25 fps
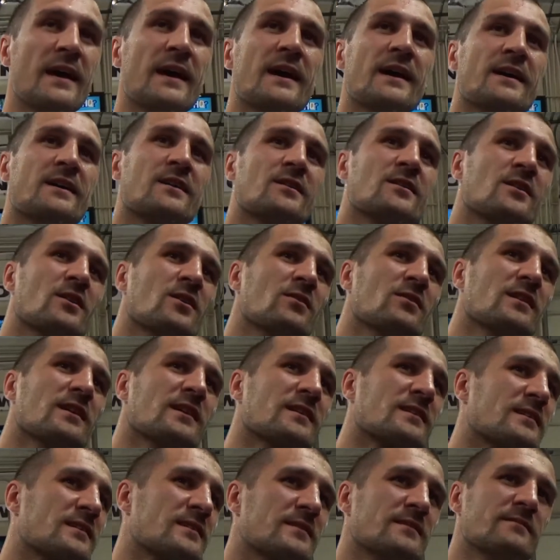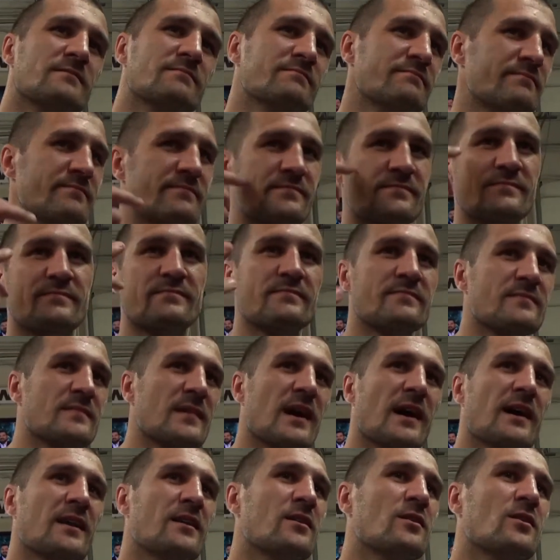You know, like,
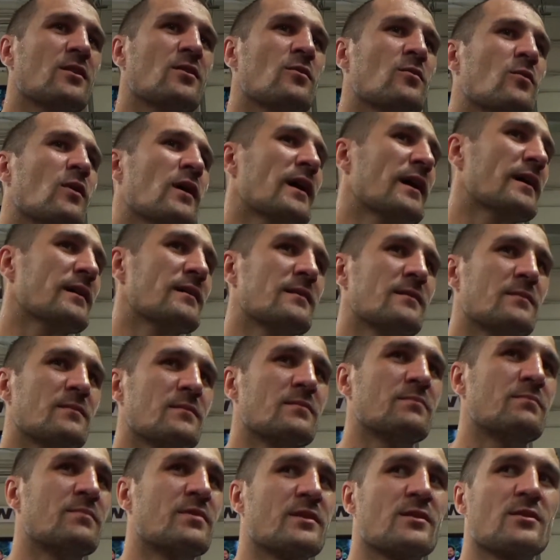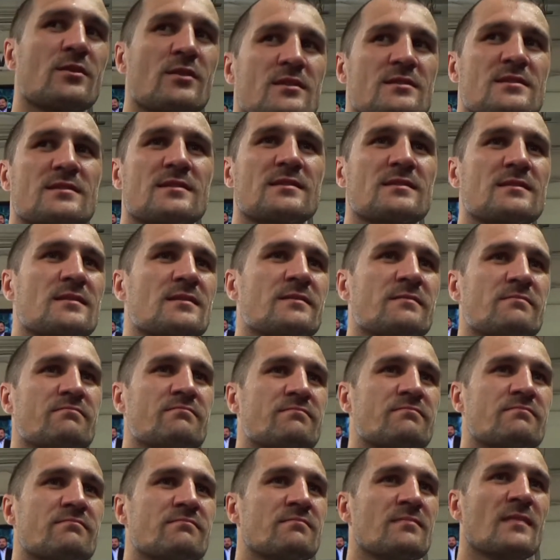I don't know why, because
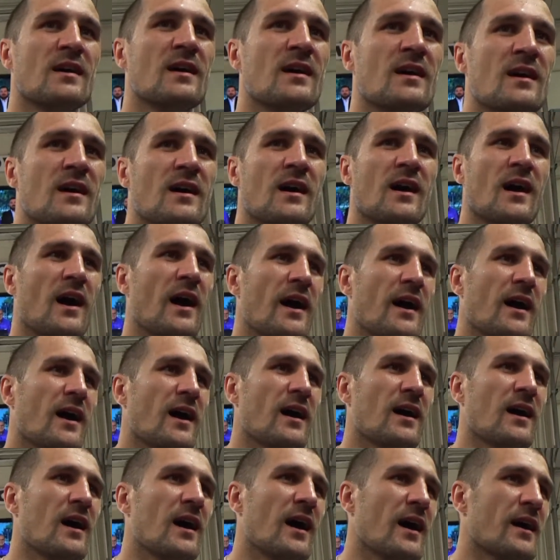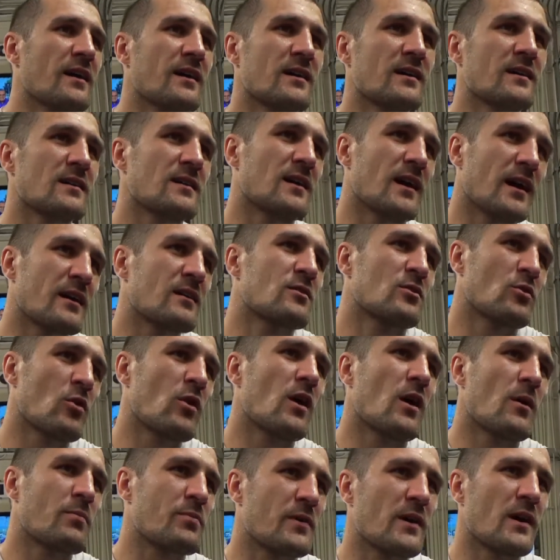you're a nice guy. I grew
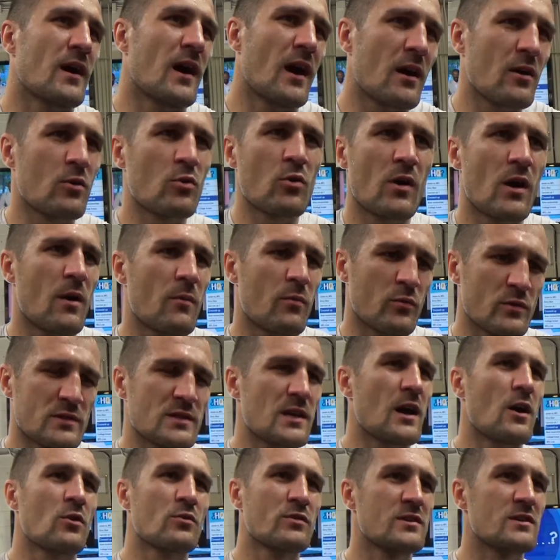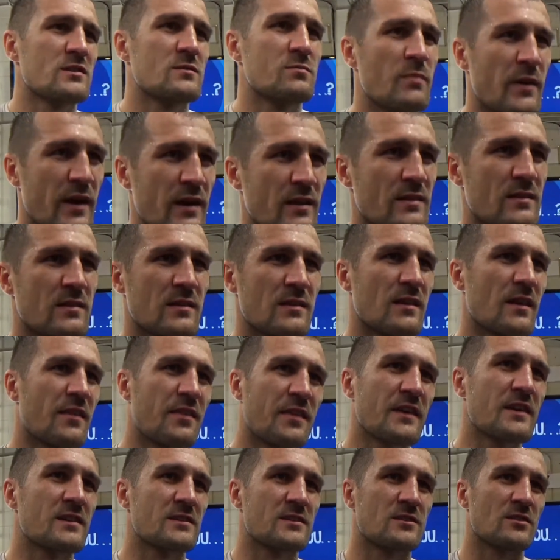up, I grew up without these bad
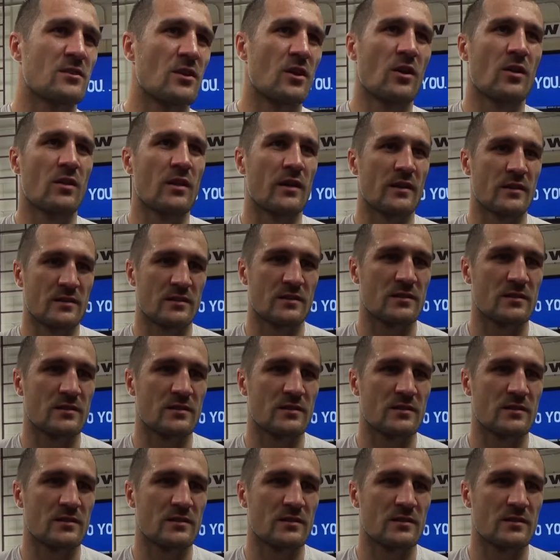things, you know, like,